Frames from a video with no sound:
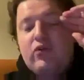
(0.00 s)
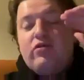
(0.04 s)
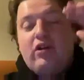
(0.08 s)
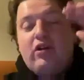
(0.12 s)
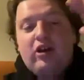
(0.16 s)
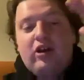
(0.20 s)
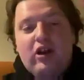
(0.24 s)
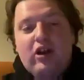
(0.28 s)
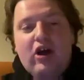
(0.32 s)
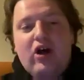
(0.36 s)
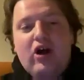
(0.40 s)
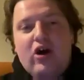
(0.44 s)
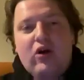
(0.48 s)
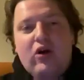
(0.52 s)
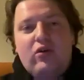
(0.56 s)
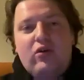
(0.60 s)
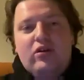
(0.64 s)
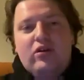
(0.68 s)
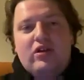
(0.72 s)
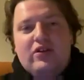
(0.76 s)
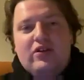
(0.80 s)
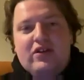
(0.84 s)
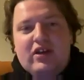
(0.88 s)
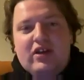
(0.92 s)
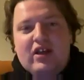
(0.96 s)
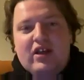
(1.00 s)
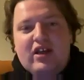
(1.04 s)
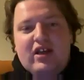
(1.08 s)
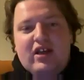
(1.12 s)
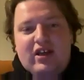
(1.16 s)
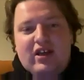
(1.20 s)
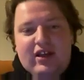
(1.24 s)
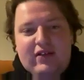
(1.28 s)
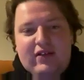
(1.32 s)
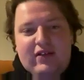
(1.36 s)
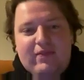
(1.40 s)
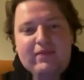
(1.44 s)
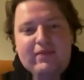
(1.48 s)
who's a lot older than
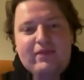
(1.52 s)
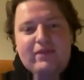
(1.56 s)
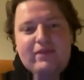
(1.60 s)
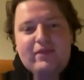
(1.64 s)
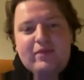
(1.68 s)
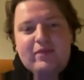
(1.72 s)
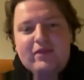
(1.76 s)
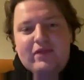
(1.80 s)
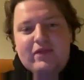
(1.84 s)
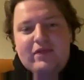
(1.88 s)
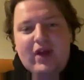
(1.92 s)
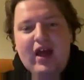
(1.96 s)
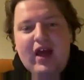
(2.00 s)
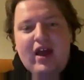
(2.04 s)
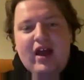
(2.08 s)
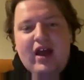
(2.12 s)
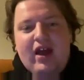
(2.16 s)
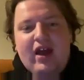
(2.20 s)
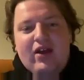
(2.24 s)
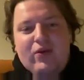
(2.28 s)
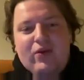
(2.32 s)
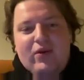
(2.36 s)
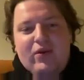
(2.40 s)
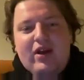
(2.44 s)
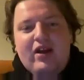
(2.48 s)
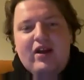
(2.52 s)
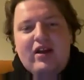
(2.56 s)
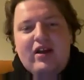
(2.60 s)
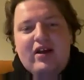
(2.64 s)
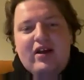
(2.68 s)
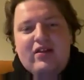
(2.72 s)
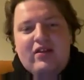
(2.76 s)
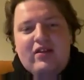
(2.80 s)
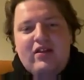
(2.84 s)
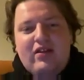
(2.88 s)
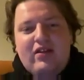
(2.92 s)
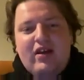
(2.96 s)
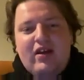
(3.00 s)
I
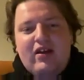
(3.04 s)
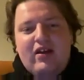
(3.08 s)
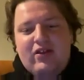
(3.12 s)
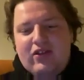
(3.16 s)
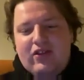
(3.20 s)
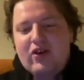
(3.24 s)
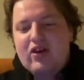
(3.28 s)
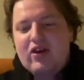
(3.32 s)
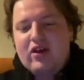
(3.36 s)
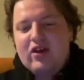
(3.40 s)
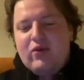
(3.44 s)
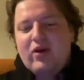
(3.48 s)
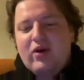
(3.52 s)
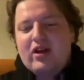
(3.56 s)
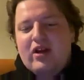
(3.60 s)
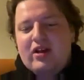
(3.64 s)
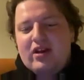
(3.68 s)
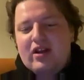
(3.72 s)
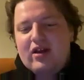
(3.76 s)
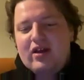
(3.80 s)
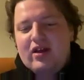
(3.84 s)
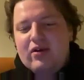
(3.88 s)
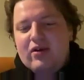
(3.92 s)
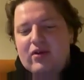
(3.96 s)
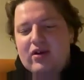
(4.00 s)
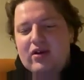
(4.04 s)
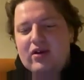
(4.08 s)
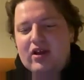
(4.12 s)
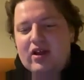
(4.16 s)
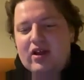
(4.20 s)
realised. He's like 31 now.